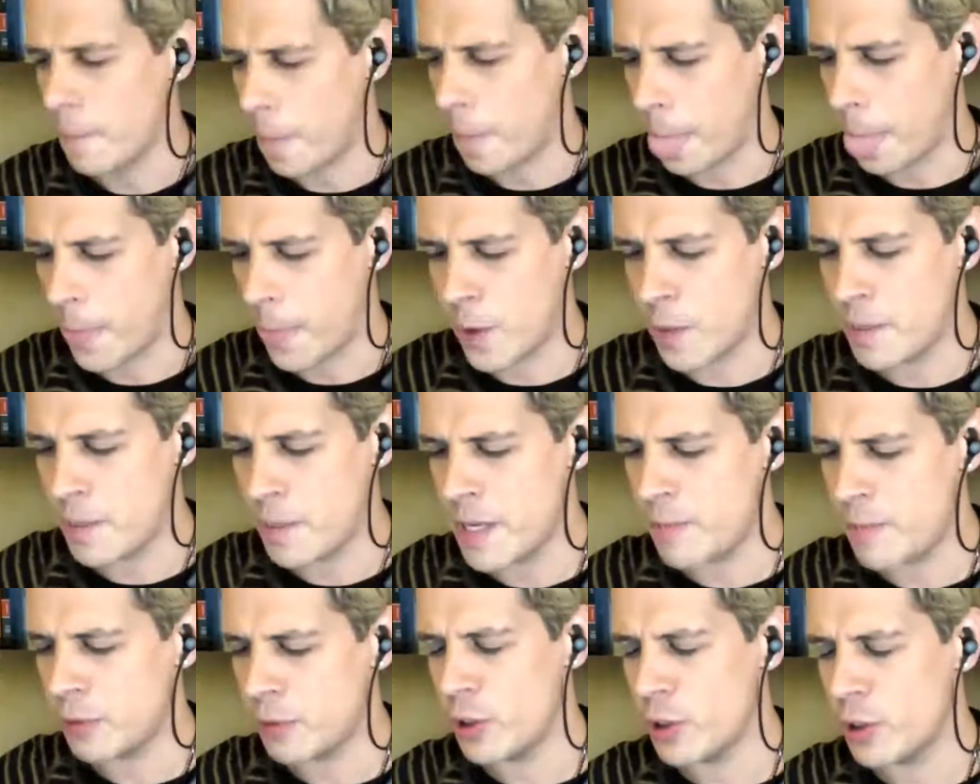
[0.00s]
There are
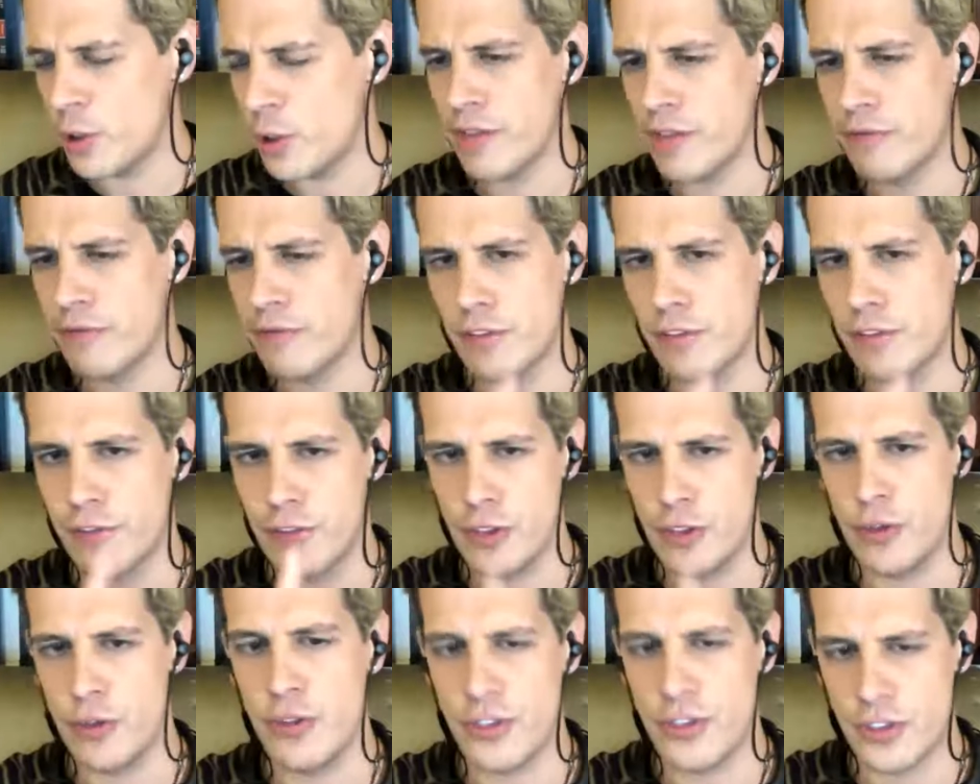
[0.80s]
people who have
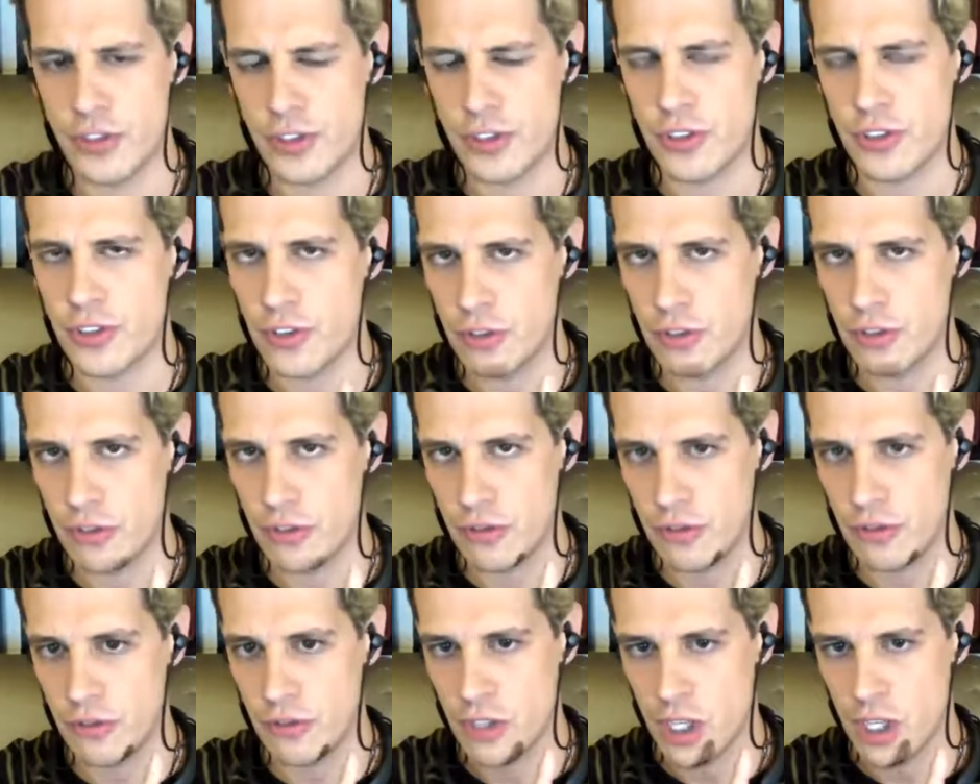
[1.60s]
refused
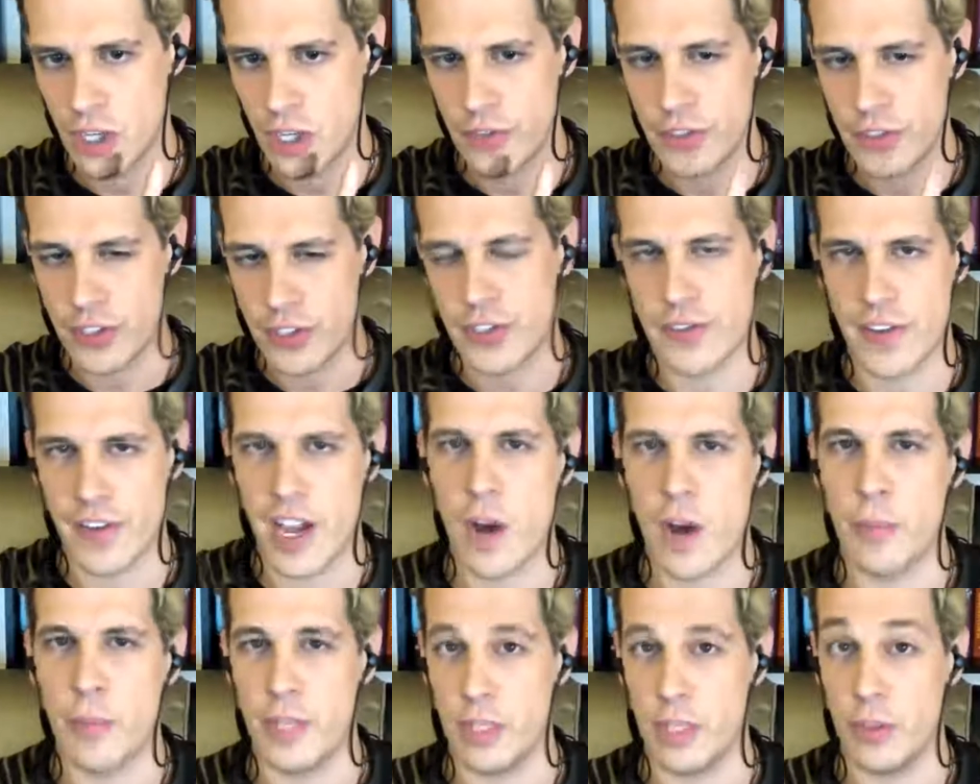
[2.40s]
to
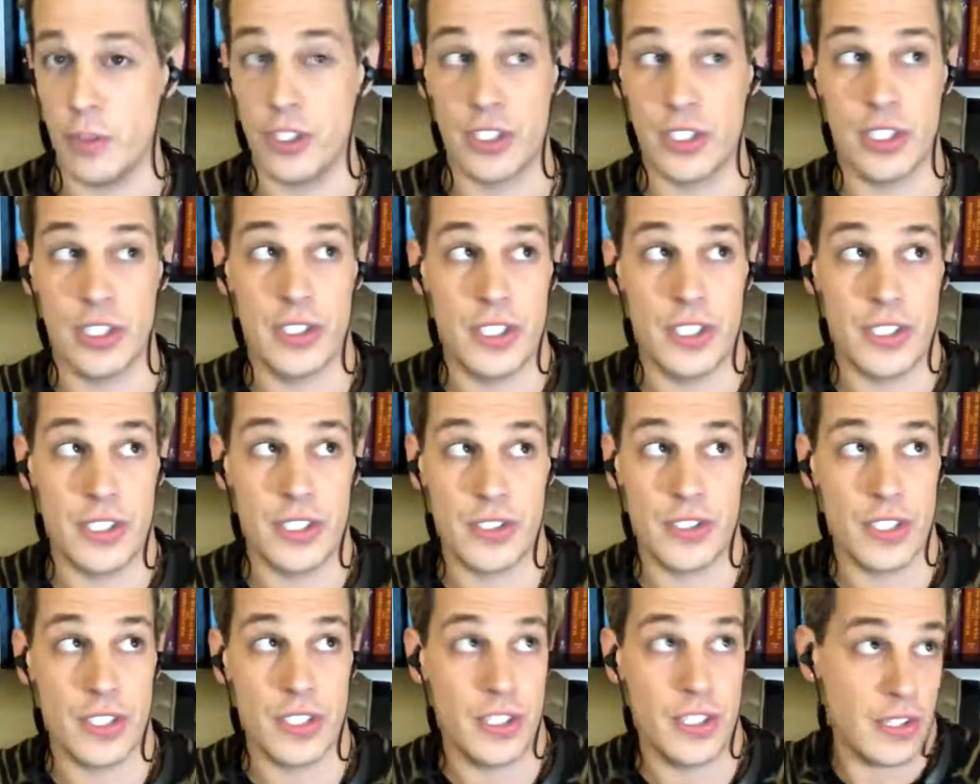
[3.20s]
disavow me, which in
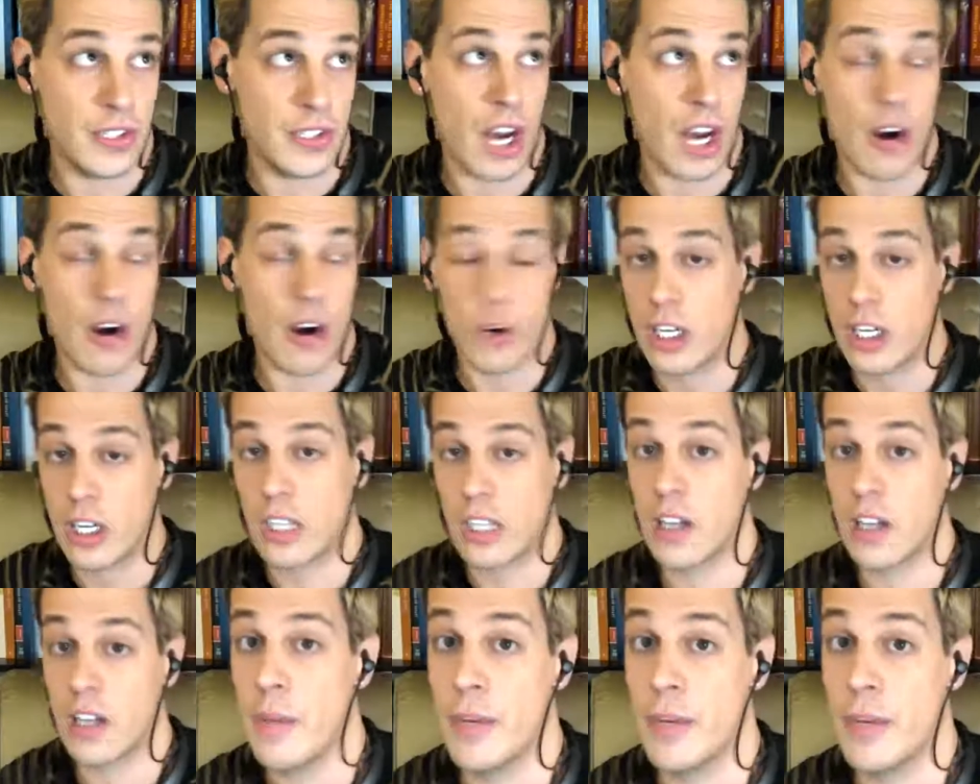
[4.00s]
the current
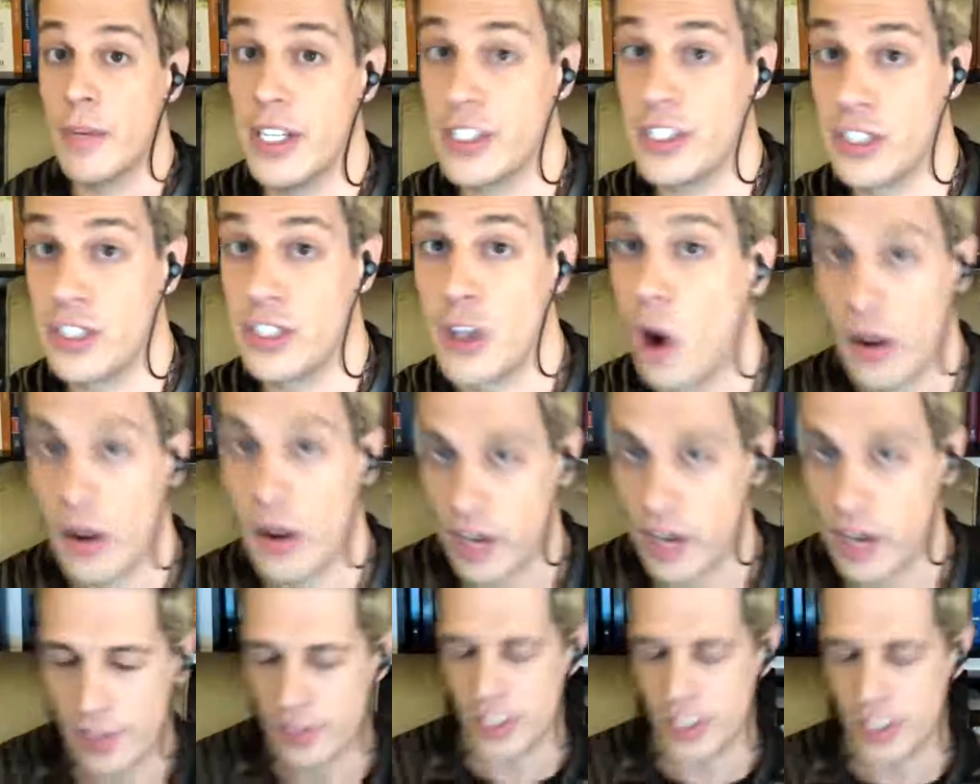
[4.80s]
climate is not
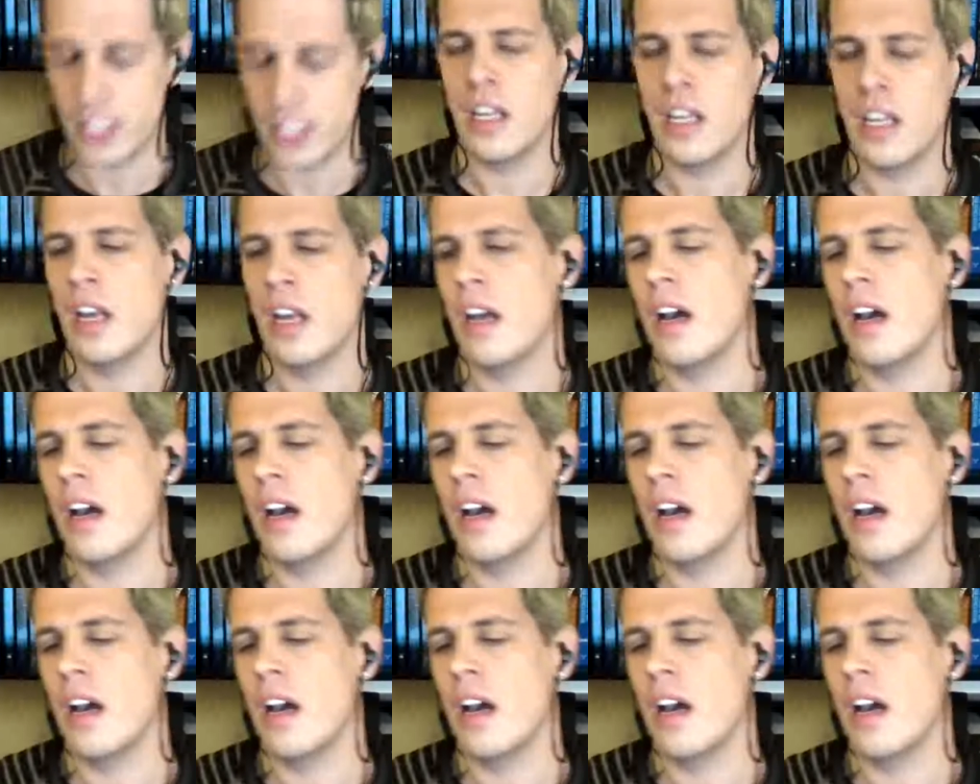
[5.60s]
nothing.